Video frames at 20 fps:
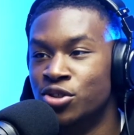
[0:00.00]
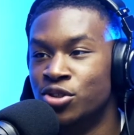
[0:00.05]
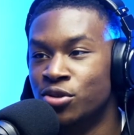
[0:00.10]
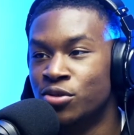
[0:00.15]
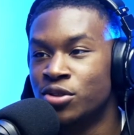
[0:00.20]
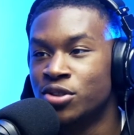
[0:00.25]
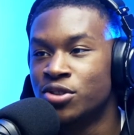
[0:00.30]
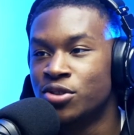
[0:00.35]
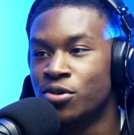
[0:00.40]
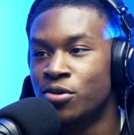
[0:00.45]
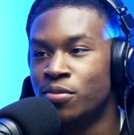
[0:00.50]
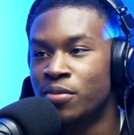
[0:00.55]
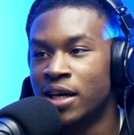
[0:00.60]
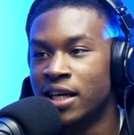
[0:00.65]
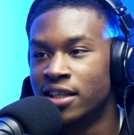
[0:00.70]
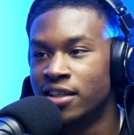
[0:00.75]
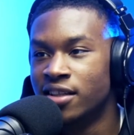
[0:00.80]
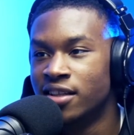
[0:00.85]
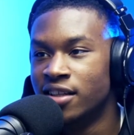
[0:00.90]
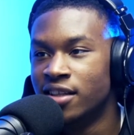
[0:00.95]
Do you know what's so
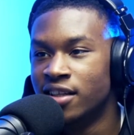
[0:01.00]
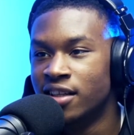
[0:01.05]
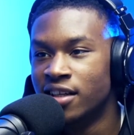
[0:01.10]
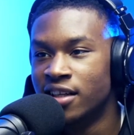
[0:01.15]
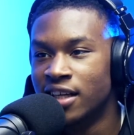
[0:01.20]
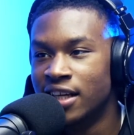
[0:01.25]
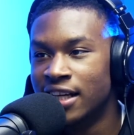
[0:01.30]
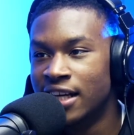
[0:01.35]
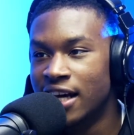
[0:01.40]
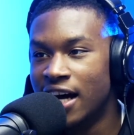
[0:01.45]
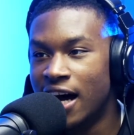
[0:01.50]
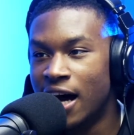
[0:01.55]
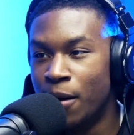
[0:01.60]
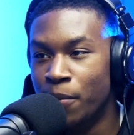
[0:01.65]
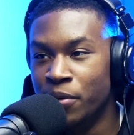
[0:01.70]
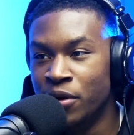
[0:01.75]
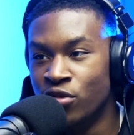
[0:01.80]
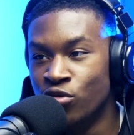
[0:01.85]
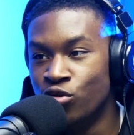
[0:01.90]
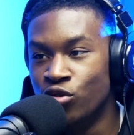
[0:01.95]
mad? Yeah. I'll
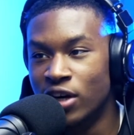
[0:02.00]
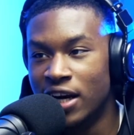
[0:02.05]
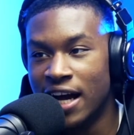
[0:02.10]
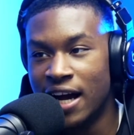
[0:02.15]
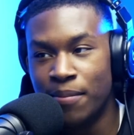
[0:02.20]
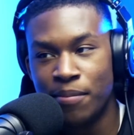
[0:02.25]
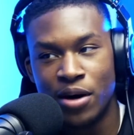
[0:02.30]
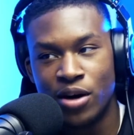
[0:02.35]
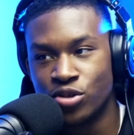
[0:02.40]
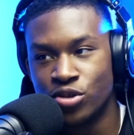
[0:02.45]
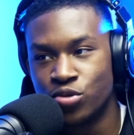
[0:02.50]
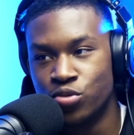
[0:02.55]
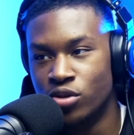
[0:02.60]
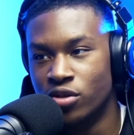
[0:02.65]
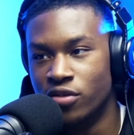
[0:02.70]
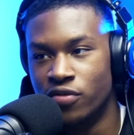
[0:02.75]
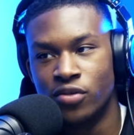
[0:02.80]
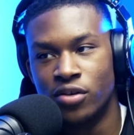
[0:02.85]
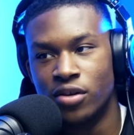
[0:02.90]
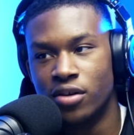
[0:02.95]
be real. Limehouse
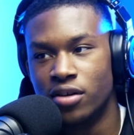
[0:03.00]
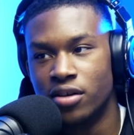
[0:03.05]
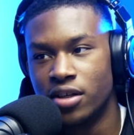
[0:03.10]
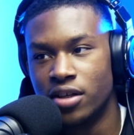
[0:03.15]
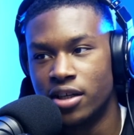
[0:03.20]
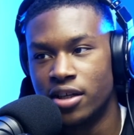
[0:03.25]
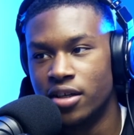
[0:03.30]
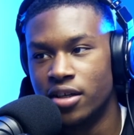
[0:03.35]
would have not